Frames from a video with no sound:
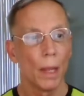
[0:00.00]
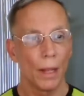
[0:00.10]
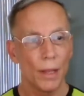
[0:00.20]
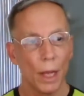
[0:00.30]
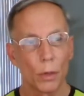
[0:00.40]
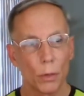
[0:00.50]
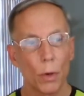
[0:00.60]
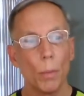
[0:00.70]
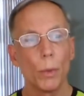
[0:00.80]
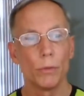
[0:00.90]
And the other
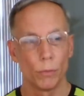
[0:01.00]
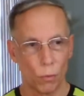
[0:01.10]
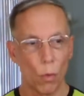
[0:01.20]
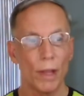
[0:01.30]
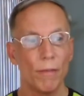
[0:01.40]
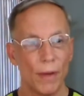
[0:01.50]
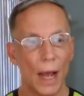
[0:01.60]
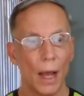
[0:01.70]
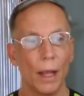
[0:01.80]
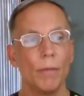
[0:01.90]
group was
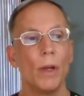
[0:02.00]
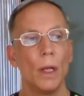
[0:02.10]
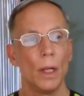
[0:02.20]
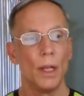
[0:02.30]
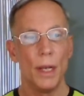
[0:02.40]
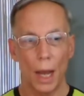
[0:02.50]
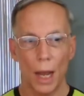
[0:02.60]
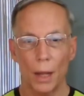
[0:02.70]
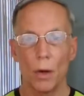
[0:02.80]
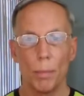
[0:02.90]
forty-five
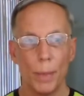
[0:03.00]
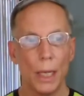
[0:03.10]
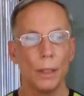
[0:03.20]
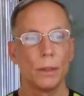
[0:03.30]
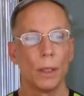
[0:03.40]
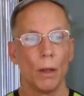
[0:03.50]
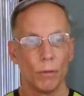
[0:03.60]
non-obese,